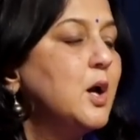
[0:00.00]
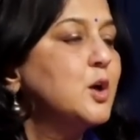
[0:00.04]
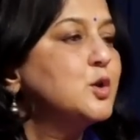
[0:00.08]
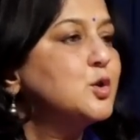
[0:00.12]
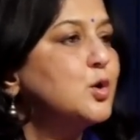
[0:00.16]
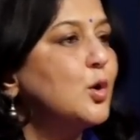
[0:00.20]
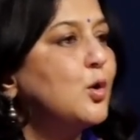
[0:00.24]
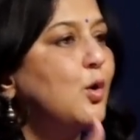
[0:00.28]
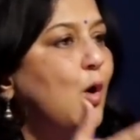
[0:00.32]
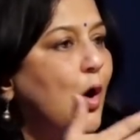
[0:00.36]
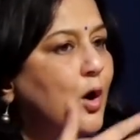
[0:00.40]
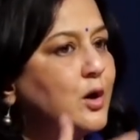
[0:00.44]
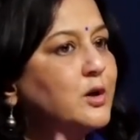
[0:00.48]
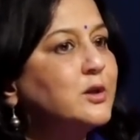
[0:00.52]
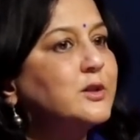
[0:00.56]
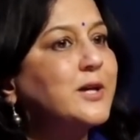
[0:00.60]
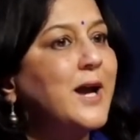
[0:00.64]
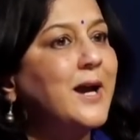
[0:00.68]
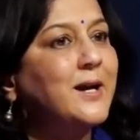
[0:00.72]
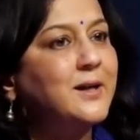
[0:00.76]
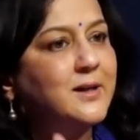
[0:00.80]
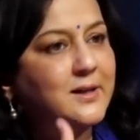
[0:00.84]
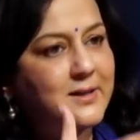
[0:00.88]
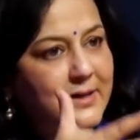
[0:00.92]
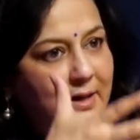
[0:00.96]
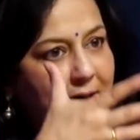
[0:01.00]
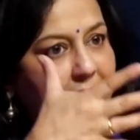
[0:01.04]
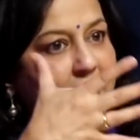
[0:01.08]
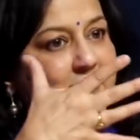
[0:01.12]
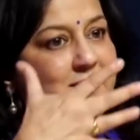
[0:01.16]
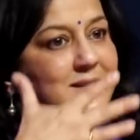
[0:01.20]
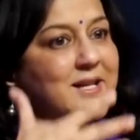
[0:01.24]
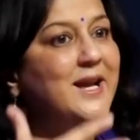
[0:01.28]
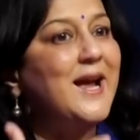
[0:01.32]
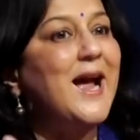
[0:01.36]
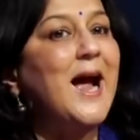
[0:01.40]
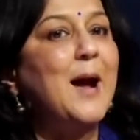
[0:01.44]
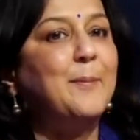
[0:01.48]
So content
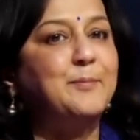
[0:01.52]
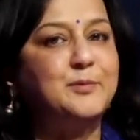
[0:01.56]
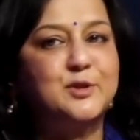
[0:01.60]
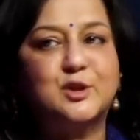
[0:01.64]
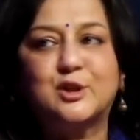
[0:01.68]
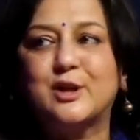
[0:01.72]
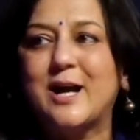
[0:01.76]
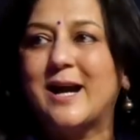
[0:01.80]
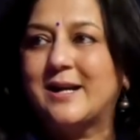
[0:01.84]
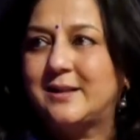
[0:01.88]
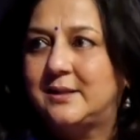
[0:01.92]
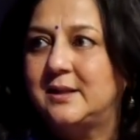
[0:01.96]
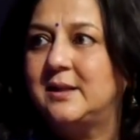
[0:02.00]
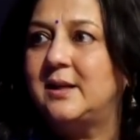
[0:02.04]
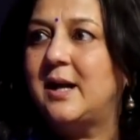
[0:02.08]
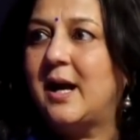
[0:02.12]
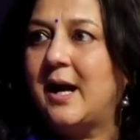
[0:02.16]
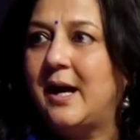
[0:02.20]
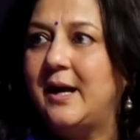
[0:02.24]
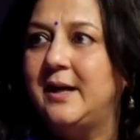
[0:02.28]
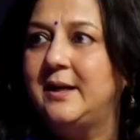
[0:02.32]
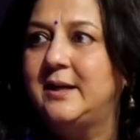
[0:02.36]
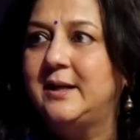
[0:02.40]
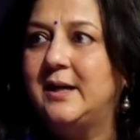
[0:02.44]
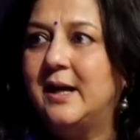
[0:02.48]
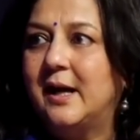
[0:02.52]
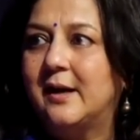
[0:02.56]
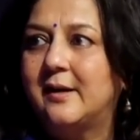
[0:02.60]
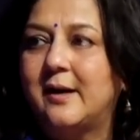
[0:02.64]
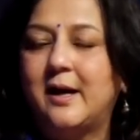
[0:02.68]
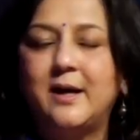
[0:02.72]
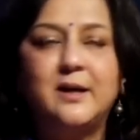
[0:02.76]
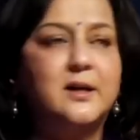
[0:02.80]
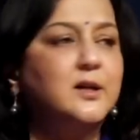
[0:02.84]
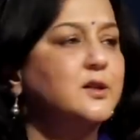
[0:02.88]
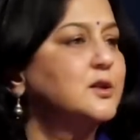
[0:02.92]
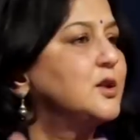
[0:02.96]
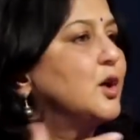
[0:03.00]
is the abstracted idea,
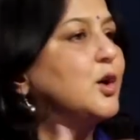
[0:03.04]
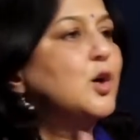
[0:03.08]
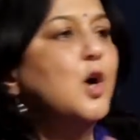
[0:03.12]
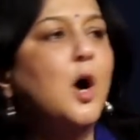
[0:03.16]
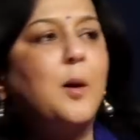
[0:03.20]
right? It's the